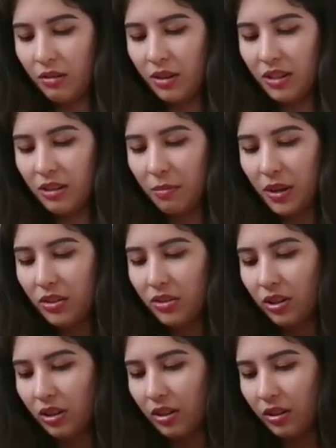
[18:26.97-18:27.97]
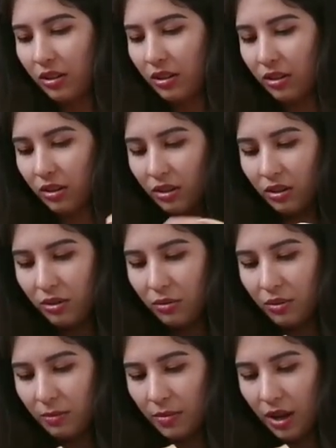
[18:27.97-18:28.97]
Because the picture, the girl who
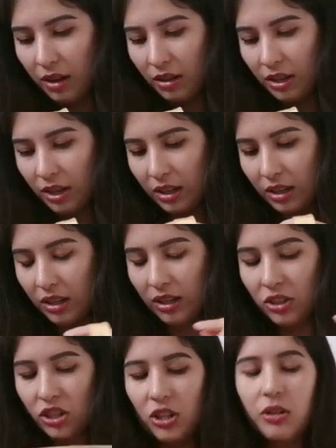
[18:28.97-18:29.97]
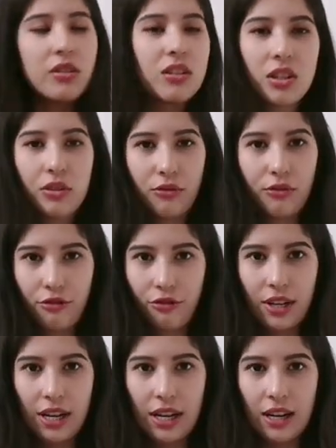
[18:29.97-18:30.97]
was modeling it, she looked so
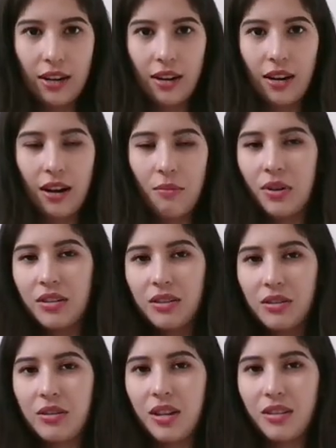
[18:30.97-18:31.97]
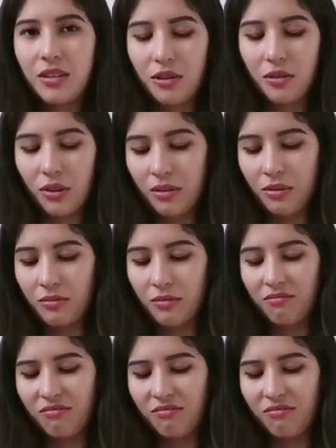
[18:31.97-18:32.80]
free. And I want to do that too. I don't...